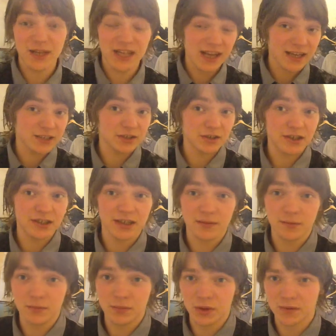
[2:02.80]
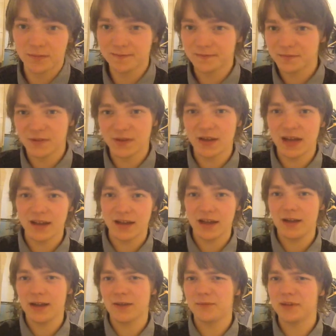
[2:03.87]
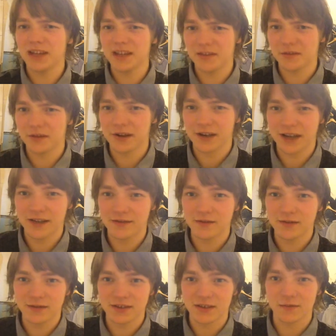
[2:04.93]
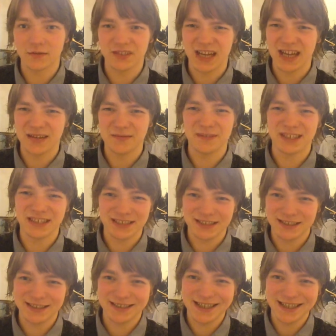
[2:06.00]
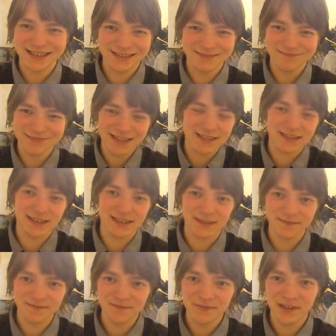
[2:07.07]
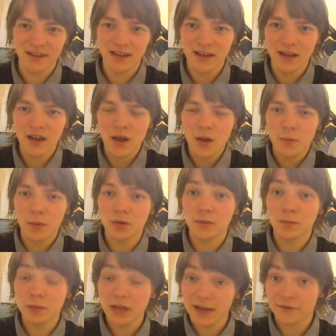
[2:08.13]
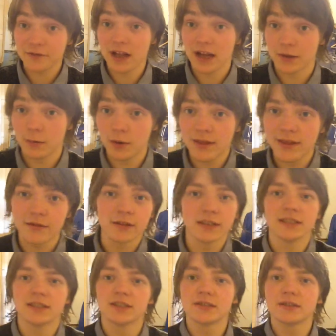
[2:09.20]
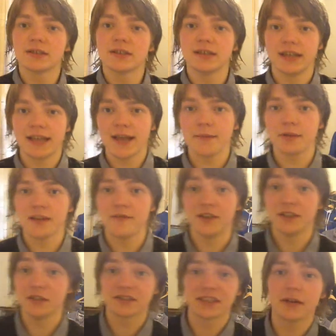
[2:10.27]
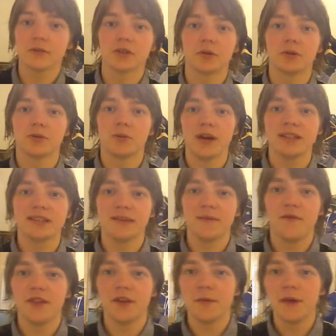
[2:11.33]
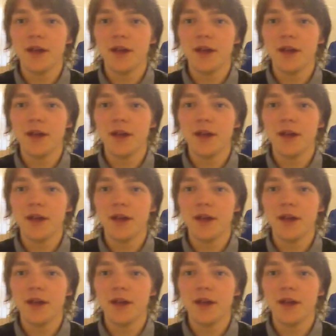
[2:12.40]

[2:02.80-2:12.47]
I enjoyed it, but I played through it again several times, and I don't know. But Black Flag, when they released the gameplay videos, I was always waiting for them.